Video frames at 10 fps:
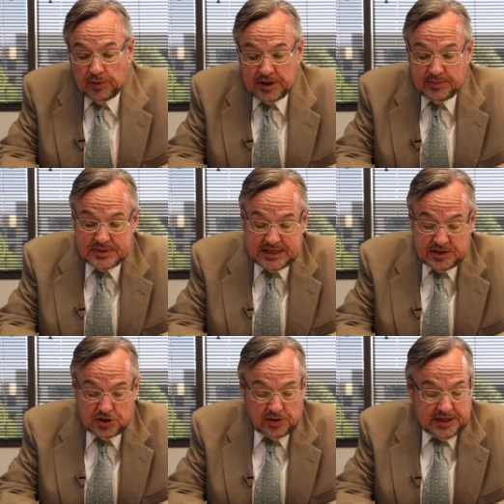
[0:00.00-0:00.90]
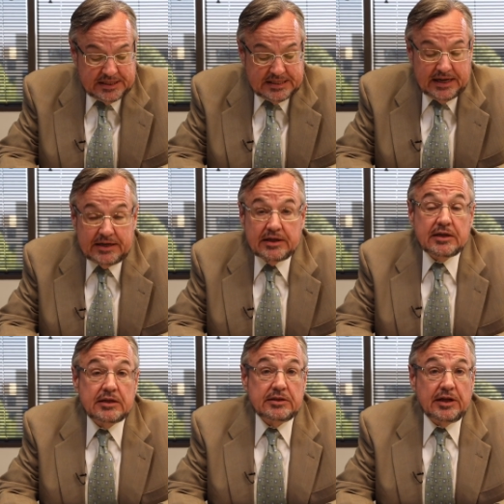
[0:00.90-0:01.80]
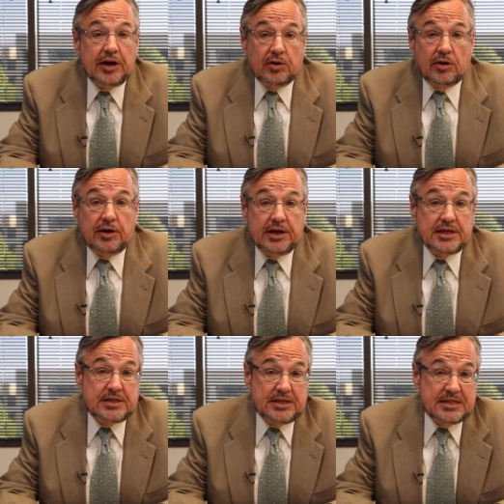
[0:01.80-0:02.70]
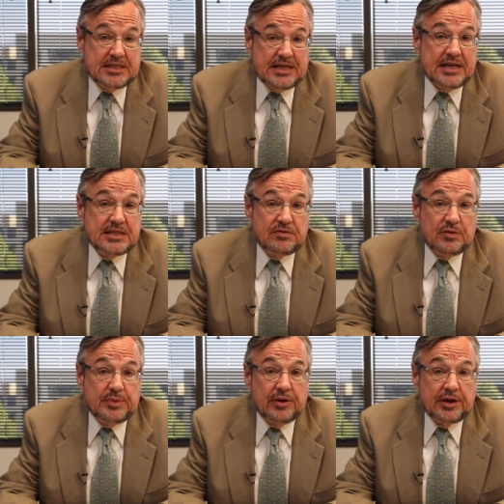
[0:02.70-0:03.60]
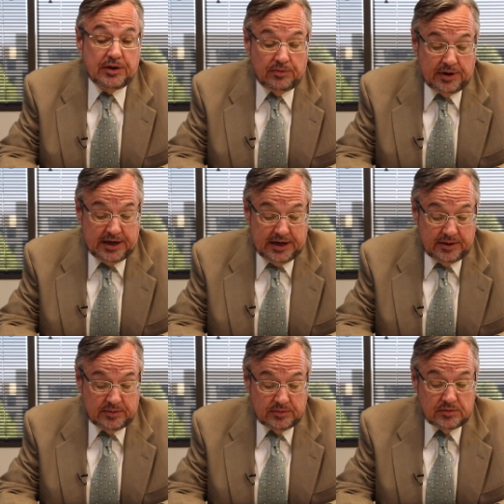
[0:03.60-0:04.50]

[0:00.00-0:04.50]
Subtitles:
William Zinsser has said, "Clutter is the disease of American writing.